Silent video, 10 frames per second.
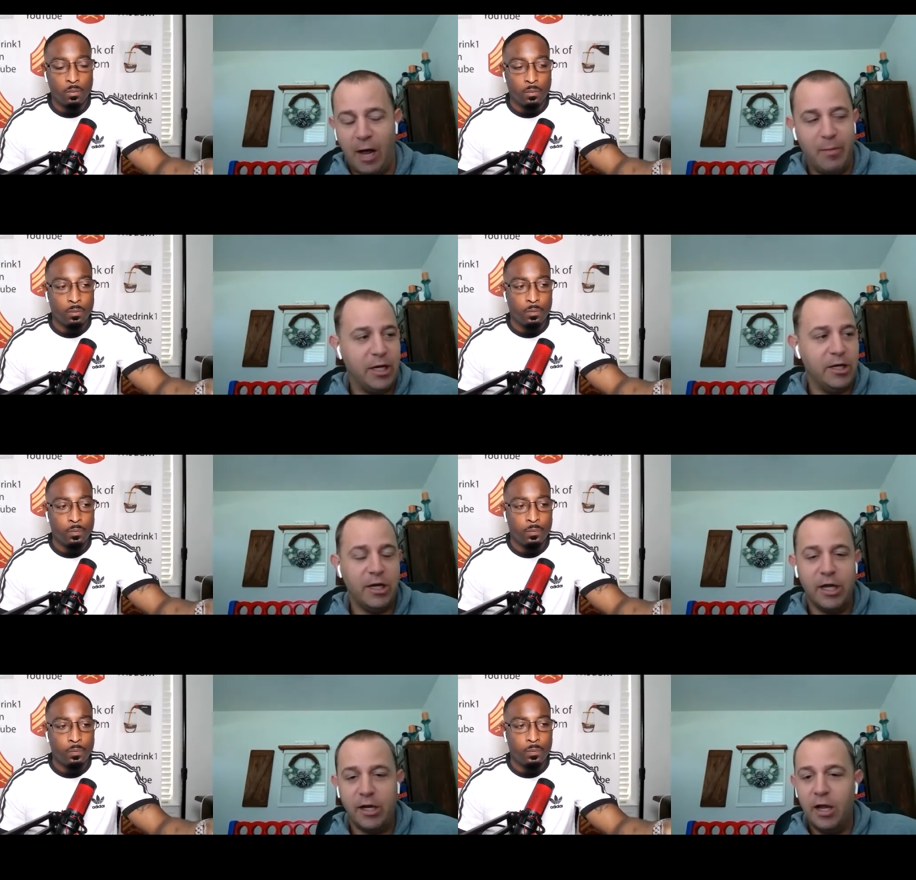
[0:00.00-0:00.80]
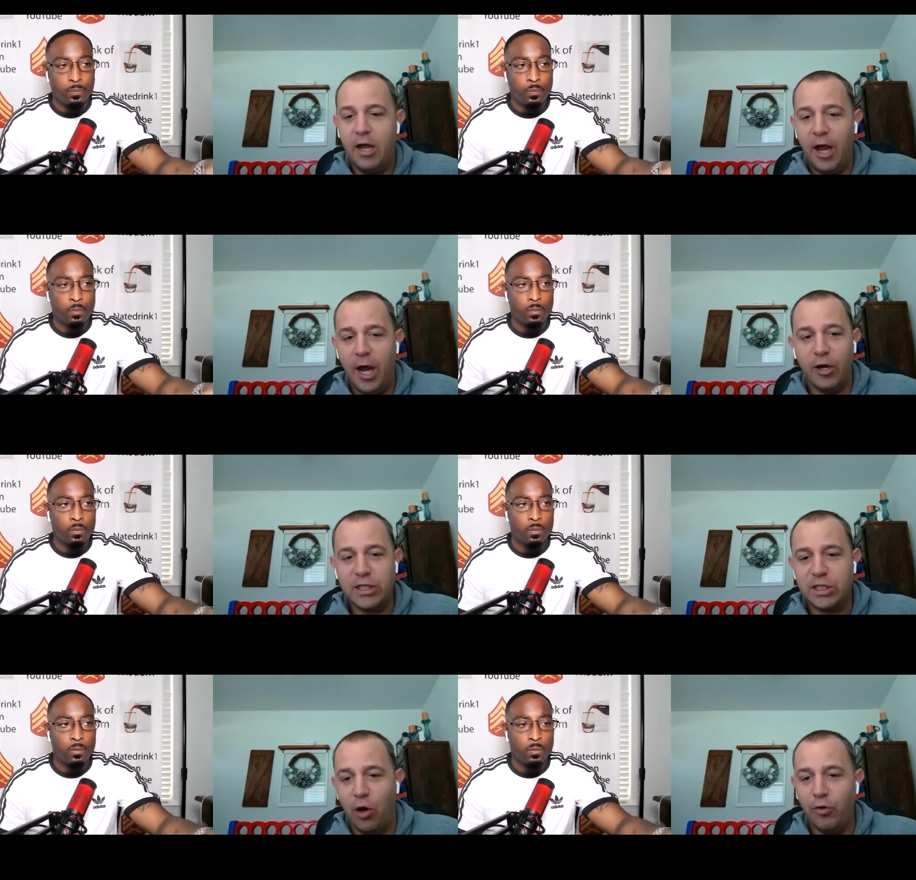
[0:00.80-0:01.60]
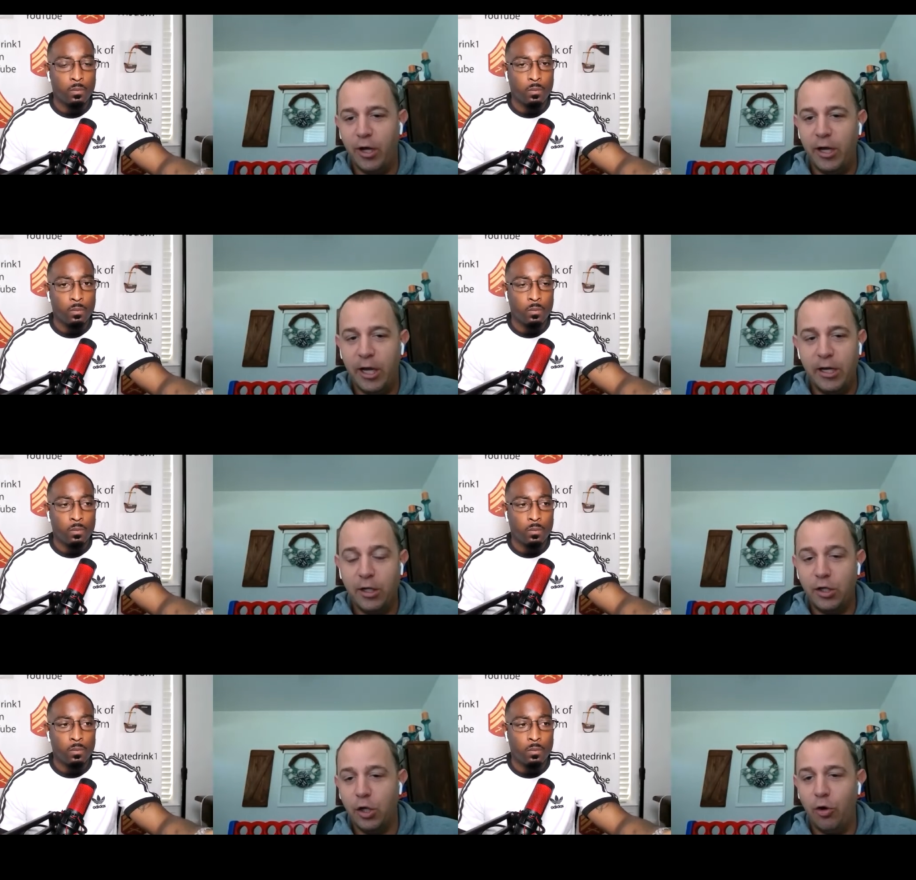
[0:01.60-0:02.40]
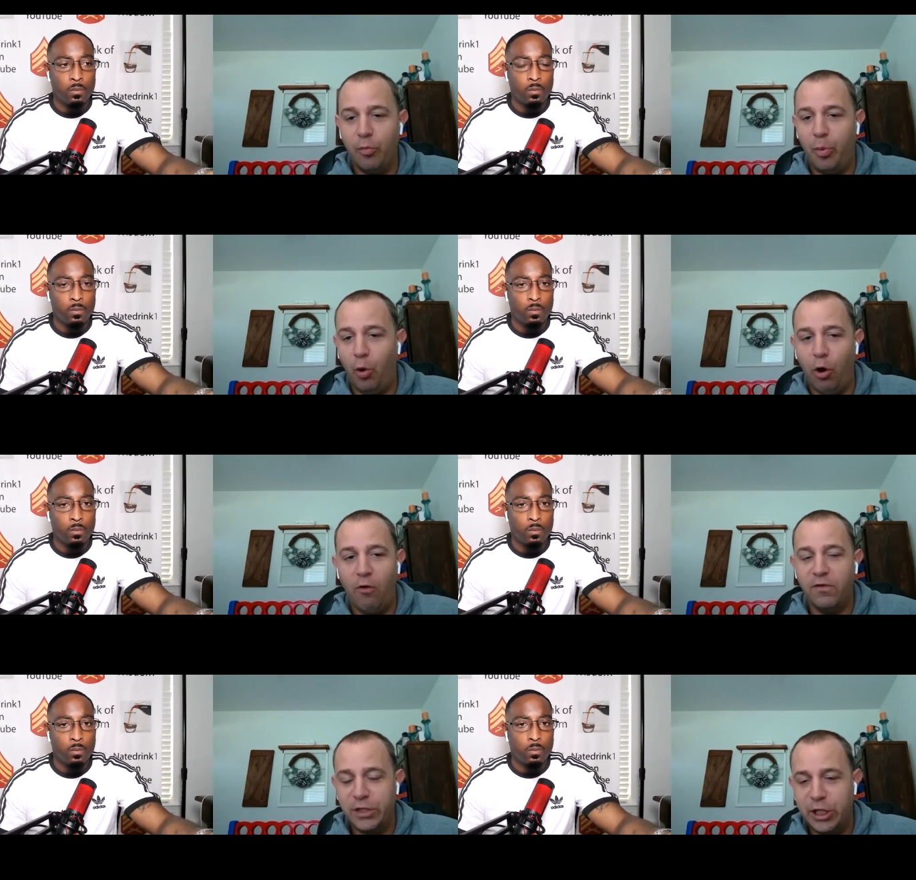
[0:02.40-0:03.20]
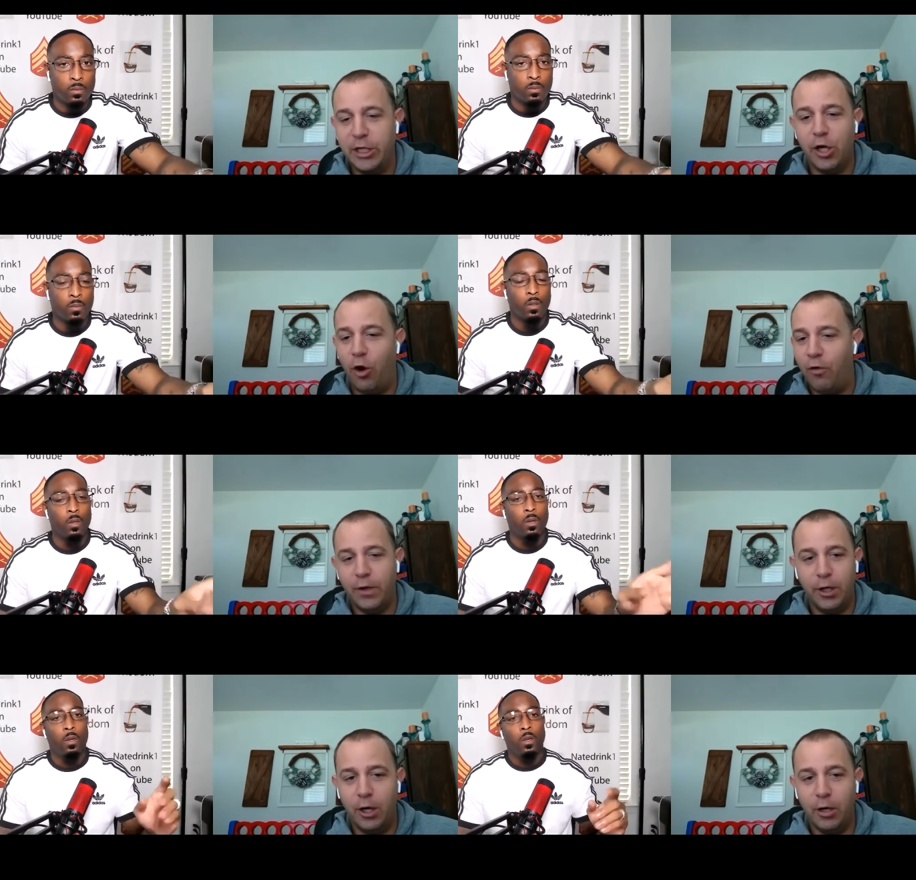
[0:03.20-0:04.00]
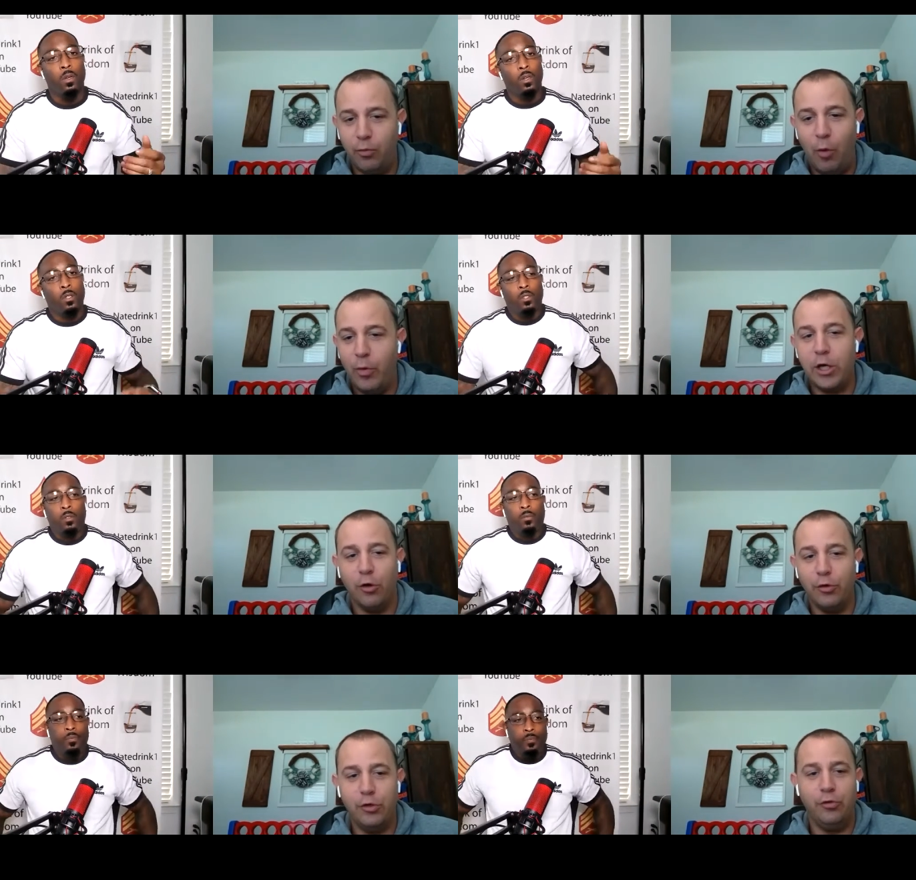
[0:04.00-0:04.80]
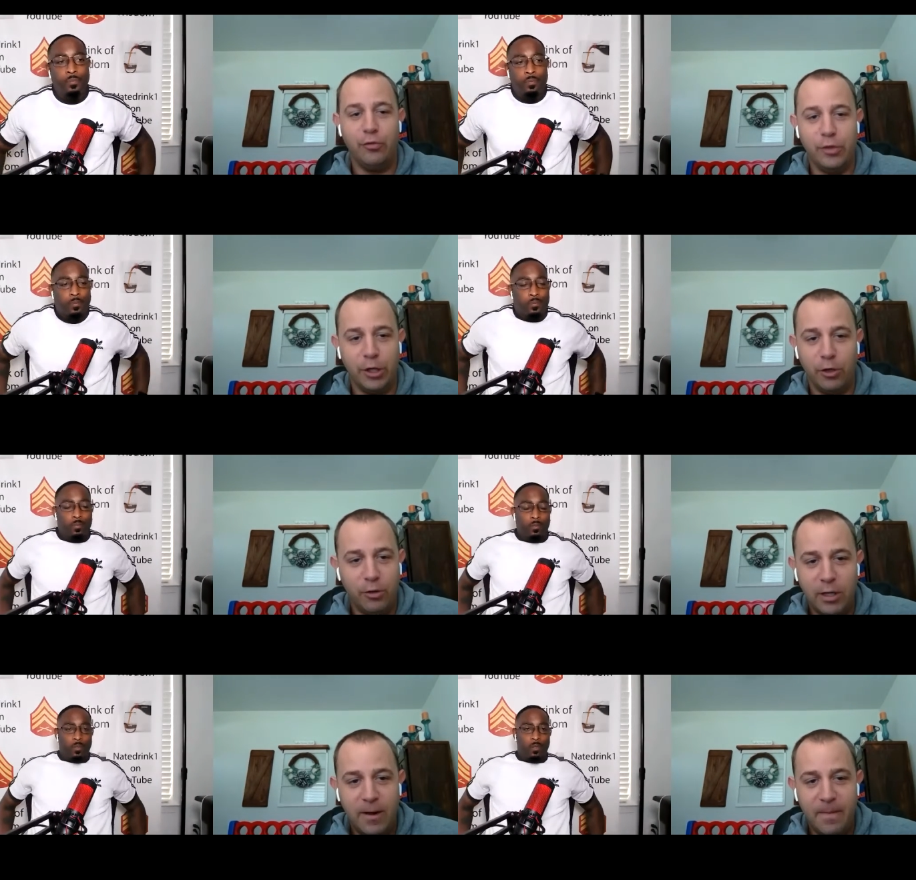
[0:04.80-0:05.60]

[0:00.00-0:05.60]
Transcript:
Speaker 1: I mean, and then Arizona and you know poor old Virginia over here. What we gonna do? You know.